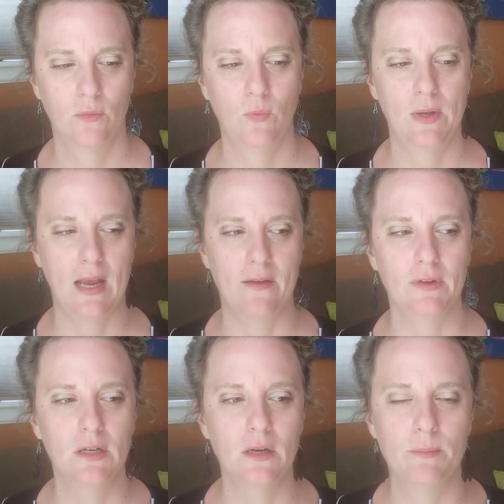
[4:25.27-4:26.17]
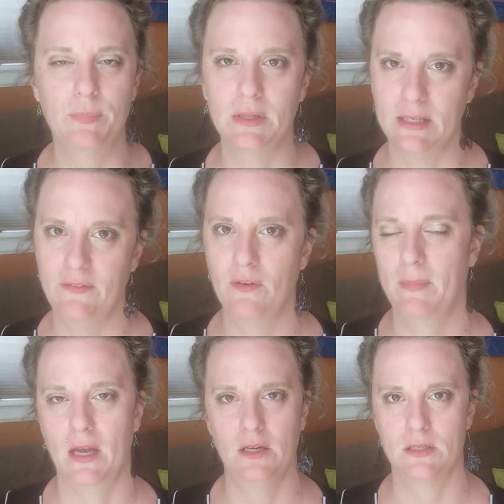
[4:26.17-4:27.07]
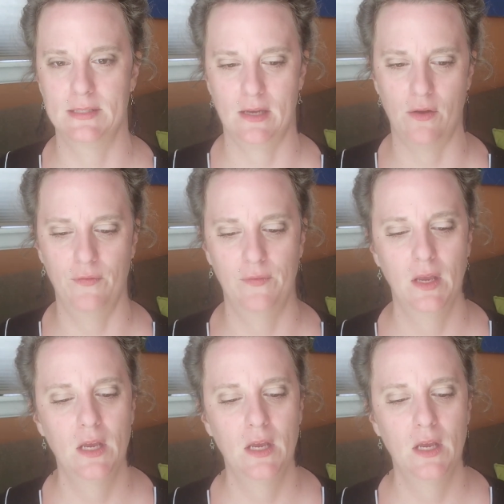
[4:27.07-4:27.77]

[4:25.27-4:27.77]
whatever belief about yourself.